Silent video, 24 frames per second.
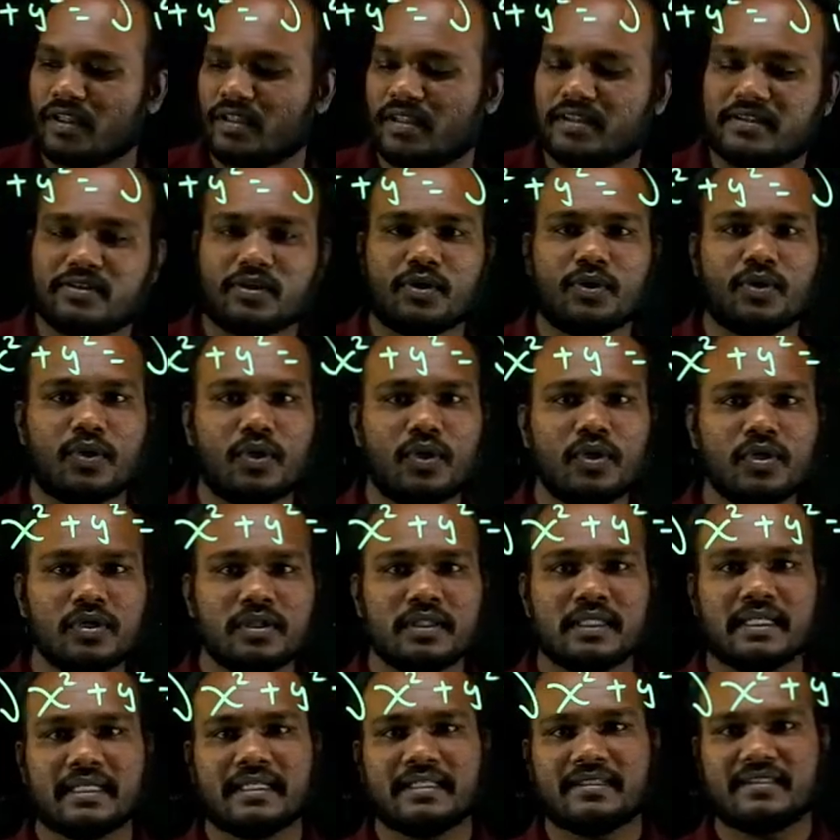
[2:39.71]
Yes or no?
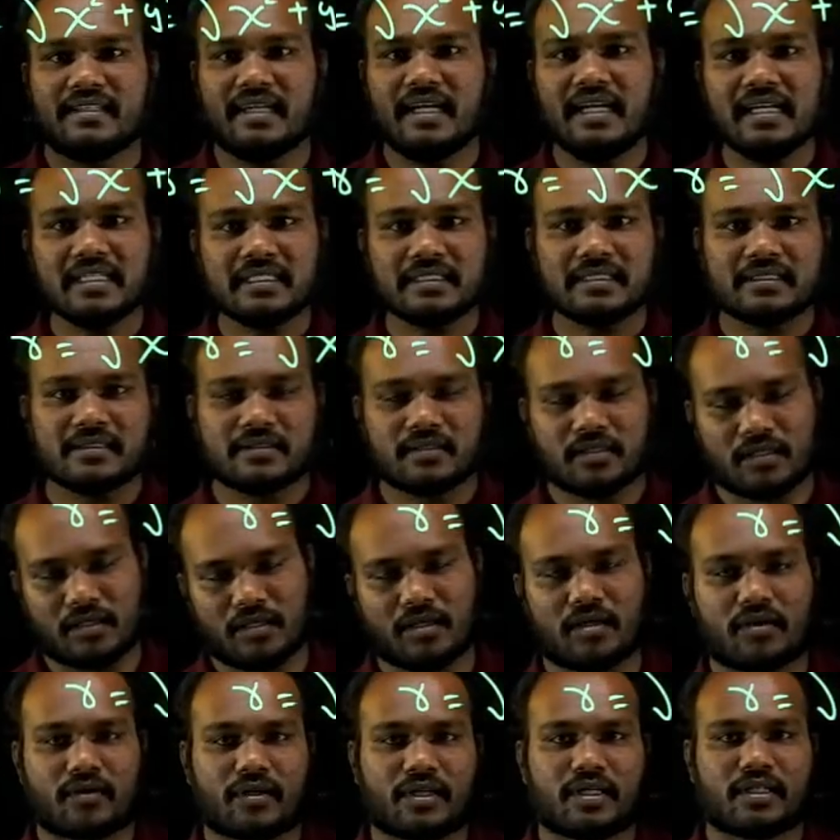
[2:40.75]
Yes?
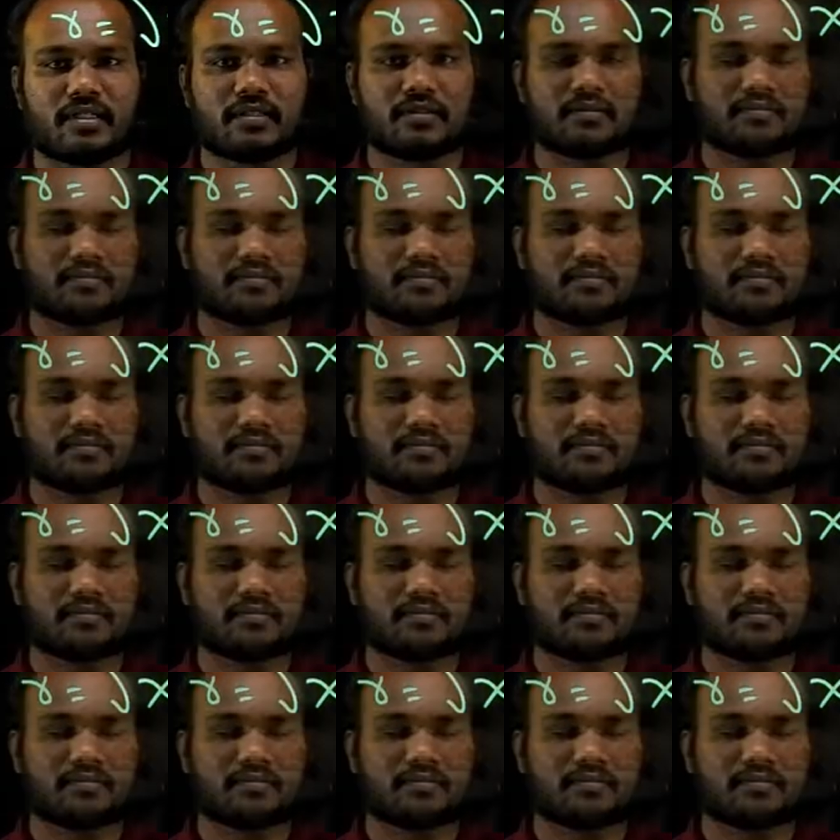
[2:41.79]
Okay.